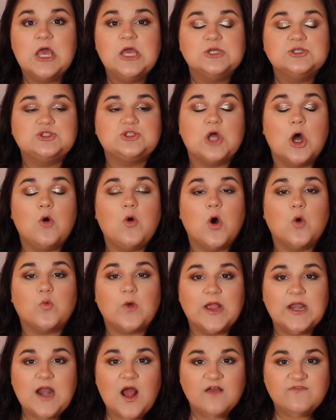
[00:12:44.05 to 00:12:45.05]
So
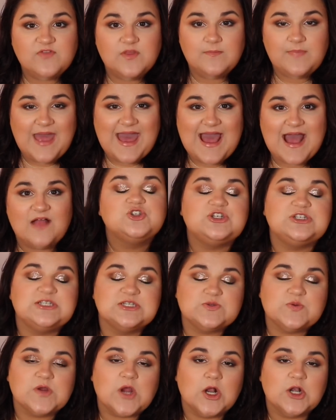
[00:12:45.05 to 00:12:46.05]
right off the bat, she
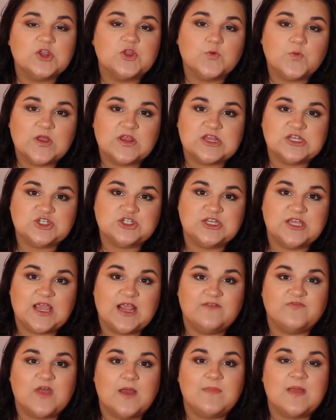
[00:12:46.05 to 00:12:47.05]
disregarded the rate that she
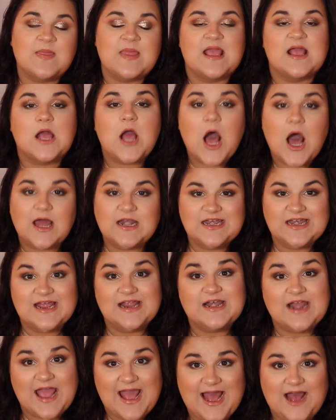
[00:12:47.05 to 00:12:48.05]
gave them and they cut it
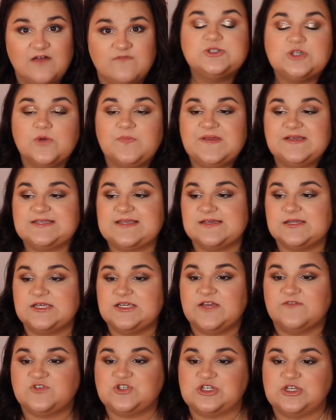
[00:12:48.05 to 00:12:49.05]
in half. So
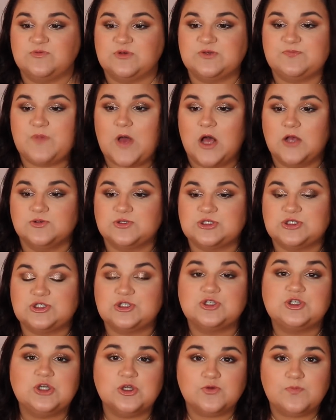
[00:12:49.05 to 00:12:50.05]
basically if she would
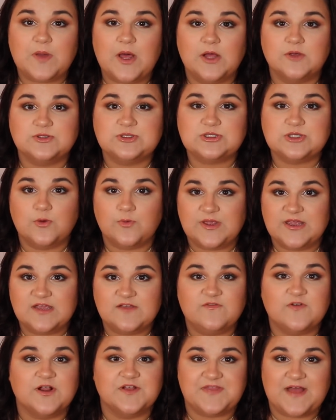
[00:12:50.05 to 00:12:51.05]
post two posts a week
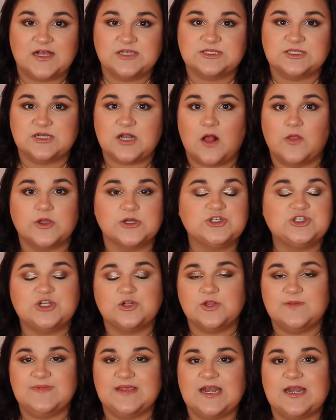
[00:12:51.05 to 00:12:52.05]
for $1,000, she'd
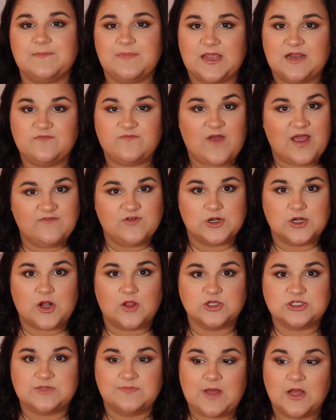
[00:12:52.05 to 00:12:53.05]
only be getting paid
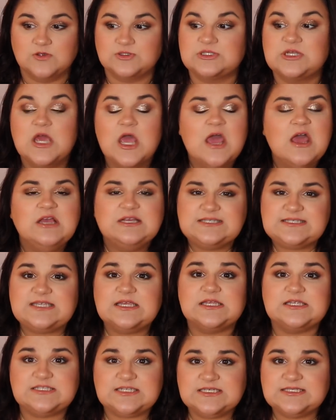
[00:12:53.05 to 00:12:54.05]
$500 a post. Still
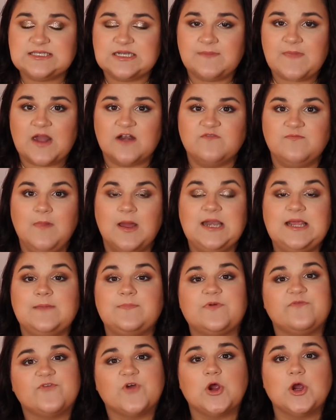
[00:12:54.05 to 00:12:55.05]
a decent amount of money,
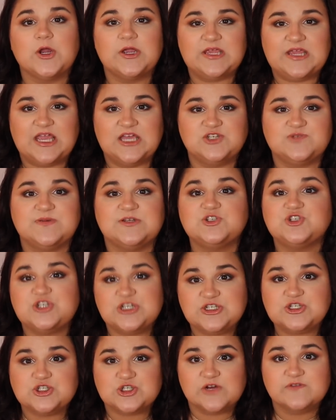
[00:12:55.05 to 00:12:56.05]
but for her engagement,
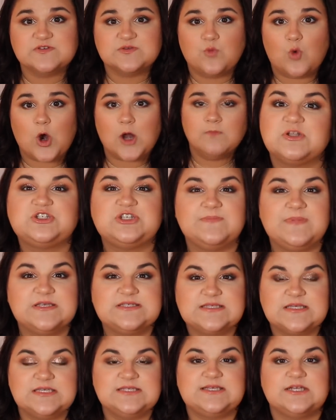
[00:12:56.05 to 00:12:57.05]
she deserves more. But she
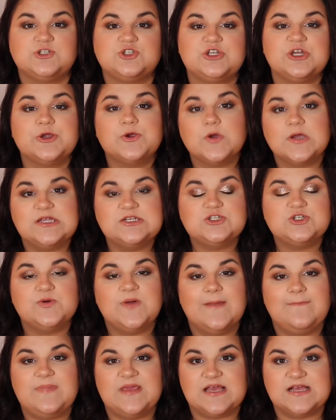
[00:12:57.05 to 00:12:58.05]
basically said she agreed to
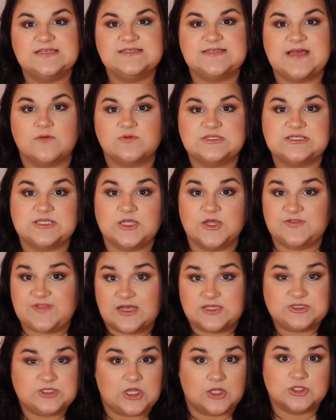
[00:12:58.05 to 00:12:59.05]
it because that was still
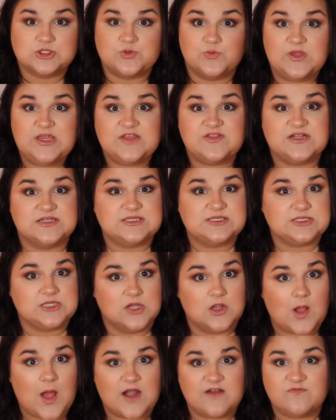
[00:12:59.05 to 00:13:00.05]
$1,000 a week. That's still
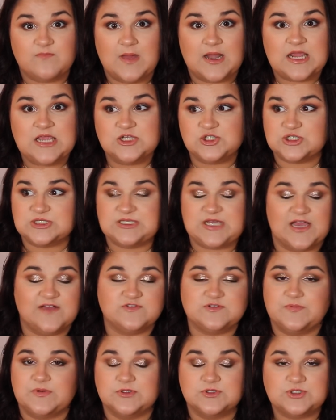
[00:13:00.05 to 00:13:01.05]
a lot of money just to have
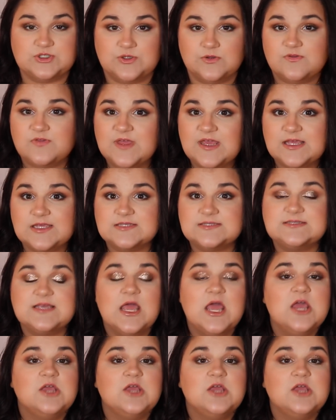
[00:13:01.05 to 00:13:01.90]
to post two things.